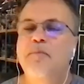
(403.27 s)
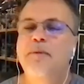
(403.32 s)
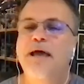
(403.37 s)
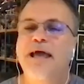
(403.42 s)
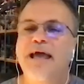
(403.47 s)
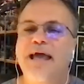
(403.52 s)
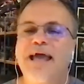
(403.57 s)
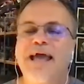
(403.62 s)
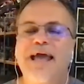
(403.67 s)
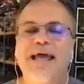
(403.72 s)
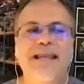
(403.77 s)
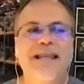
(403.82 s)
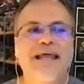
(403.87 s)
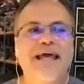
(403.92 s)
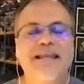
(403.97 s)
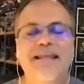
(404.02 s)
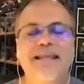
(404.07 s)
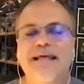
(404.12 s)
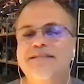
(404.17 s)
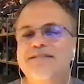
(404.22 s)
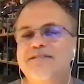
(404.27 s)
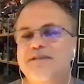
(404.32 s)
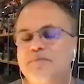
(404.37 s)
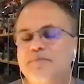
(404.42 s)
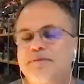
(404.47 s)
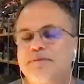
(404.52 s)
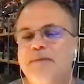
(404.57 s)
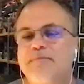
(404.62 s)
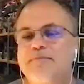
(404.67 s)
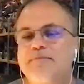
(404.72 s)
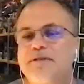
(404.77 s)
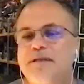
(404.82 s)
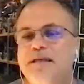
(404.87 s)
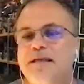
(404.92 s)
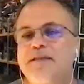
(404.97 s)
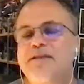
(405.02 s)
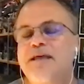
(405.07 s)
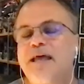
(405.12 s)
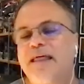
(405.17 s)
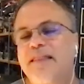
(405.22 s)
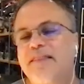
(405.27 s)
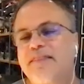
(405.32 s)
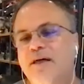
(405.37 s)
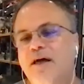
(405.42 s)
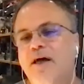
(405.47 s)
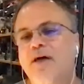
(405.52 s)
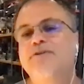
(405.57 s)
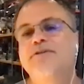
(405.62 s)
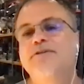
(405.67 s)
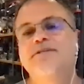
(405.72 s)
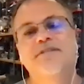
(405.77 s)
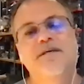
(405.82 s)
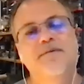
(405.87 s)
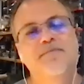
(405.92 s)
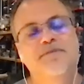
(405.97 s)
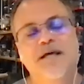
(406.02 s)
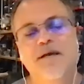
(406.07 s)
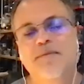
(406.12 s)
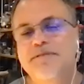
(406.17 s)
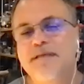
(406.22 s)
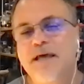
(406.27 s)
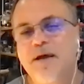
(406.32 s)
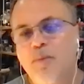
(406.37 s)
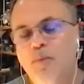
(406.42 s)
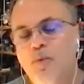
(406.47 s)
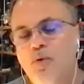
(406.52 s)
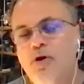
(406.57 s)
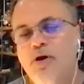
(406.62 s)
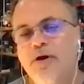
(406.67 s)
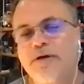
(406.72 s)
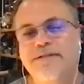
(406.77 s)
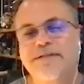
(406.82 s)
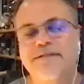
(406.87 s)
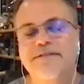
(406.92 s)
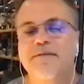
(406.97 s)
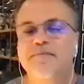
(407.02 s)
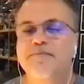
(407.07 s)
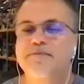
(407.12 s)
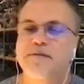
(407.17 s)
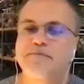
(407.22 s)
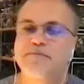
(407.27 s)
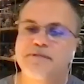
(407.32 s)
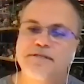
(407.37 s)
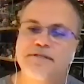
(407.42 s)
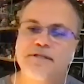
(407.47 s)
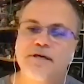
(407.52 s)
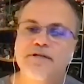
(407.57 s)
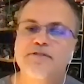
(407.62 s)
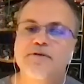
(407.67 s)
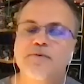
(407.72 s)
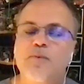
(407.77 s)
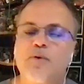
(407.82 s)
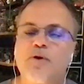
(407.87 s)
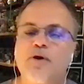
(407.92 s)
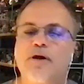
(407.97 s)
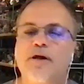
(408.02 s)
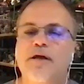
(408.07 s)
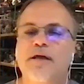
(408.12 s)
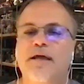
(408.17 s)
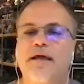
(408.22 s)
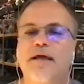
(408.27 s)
And and that's sometimes in, in anthologies, sometimes that works and sometimes it doesn't work.